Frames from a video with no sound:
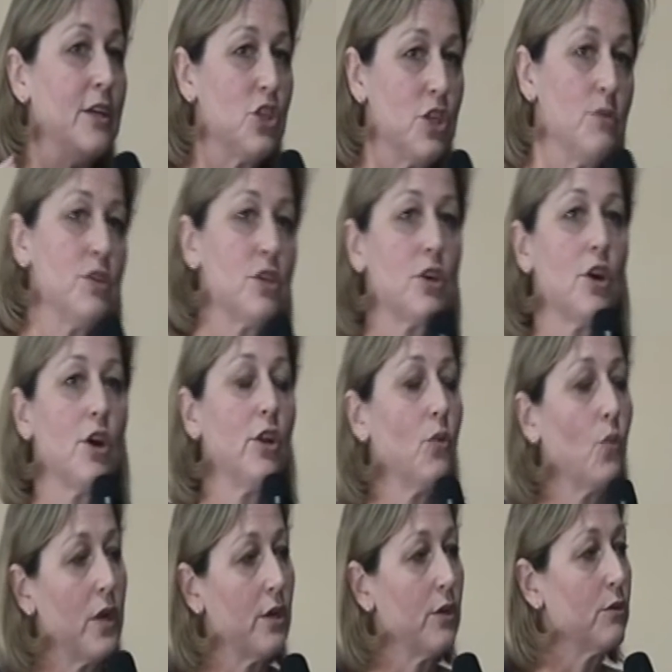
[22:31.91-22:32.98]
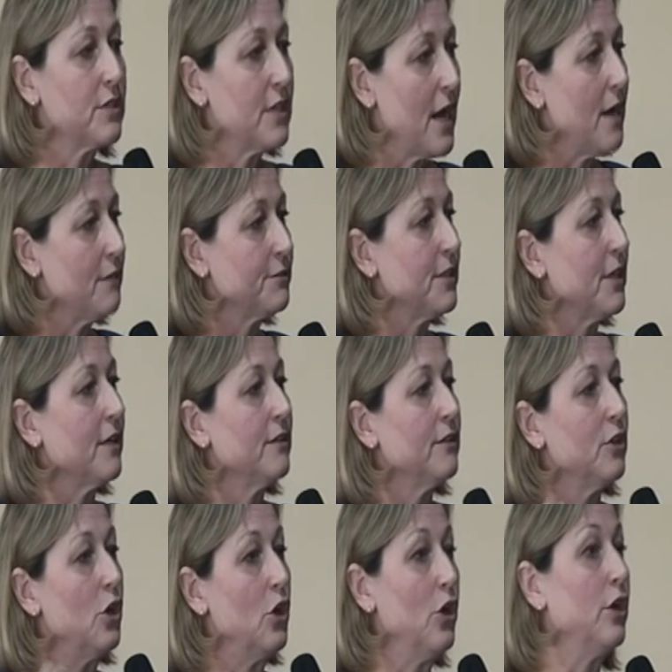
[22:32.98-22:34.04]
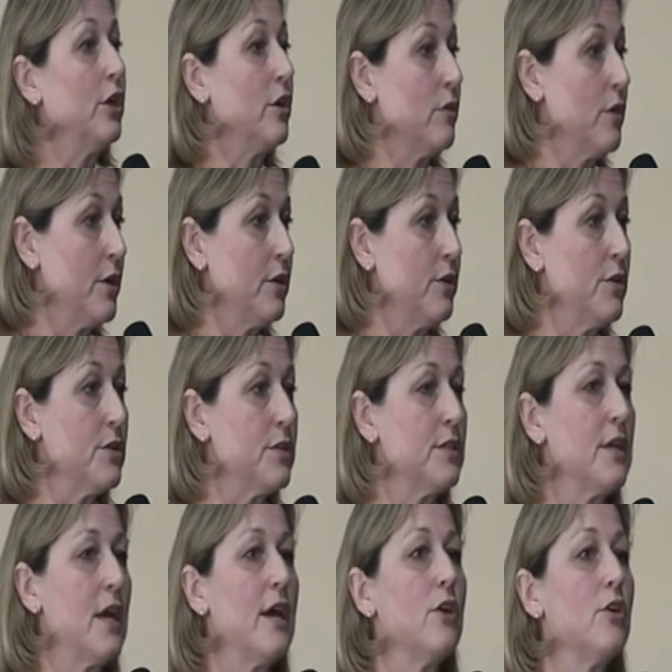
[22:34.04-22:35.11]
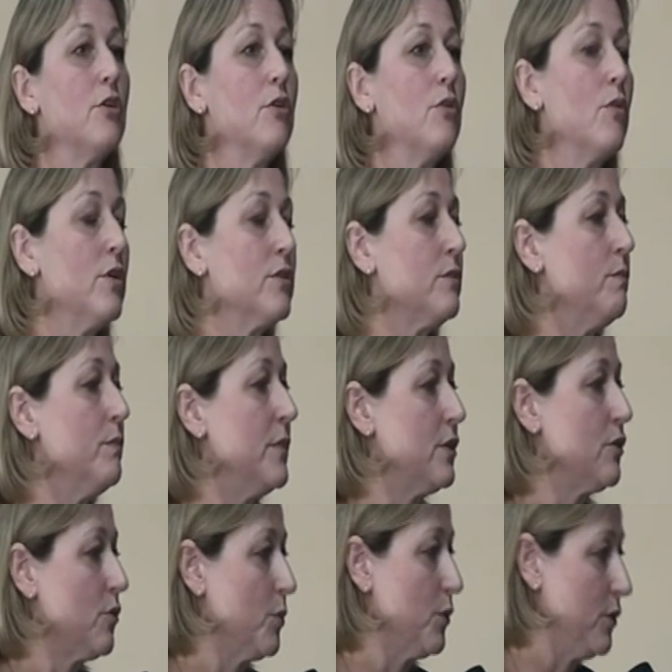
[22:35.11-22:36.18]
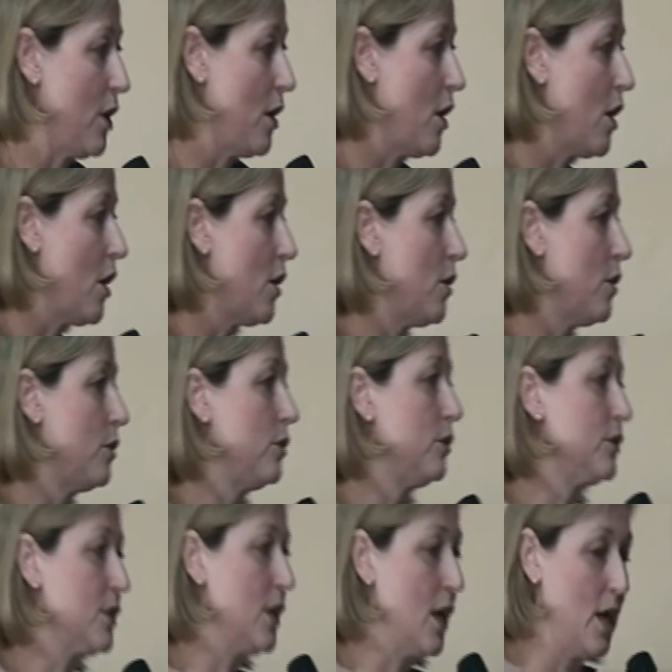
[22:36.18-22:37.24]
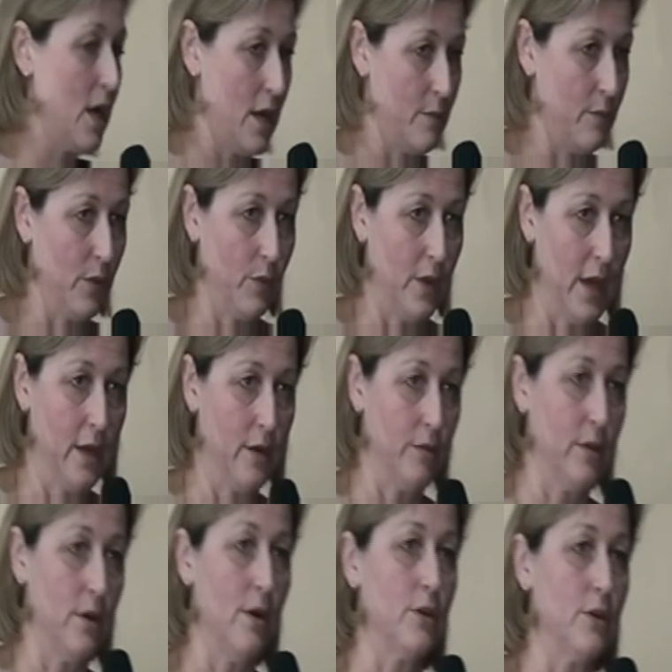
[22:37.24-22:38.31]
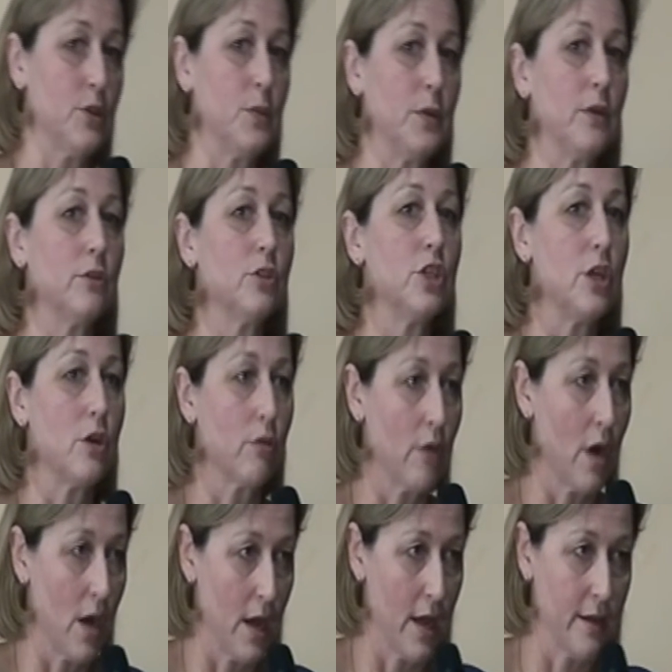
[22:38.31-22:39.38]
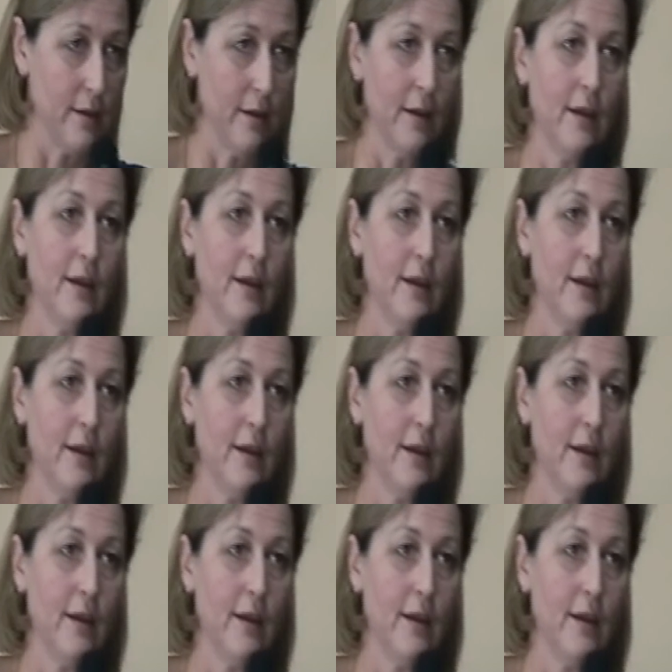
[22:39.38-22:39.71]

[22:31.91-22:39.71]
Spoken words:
She was a girl that we'd looked after earlier on in her stay, who was miserable. The whole time that we had her in the hospital, she cried.